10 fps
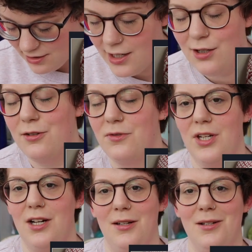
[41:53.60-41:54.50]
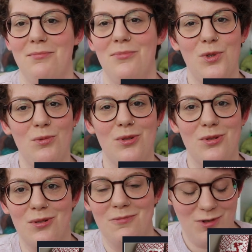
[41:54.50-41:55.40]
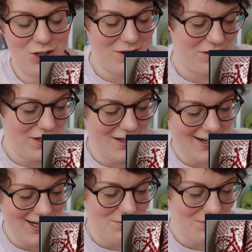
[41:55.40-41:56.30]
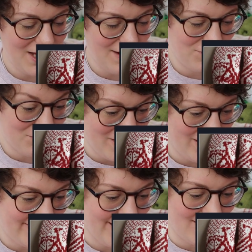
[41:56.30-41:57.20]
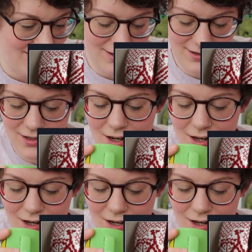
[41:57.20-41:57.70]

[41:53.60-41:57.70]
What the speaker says: I love cycling so much. So I think I will have to make that.